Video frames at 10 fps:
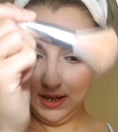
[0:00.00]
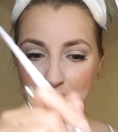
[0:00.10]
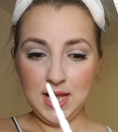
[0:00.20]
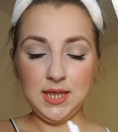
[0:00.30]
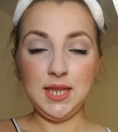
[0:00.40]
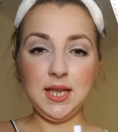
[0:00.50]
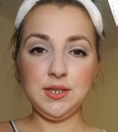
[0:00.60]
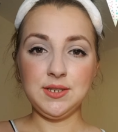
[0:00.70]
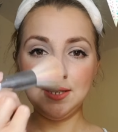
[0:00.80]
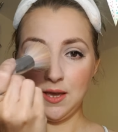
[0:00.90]
And then
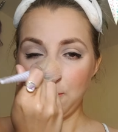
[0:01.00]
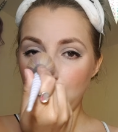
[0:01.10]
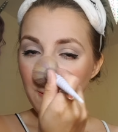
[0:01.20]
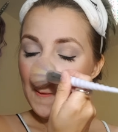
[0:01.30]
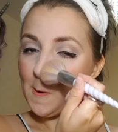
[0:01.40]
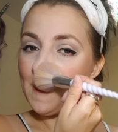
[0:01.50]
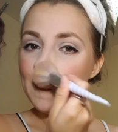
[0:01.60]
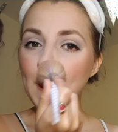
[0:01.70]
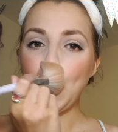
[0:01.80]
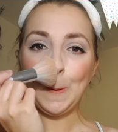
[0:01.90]
just go all over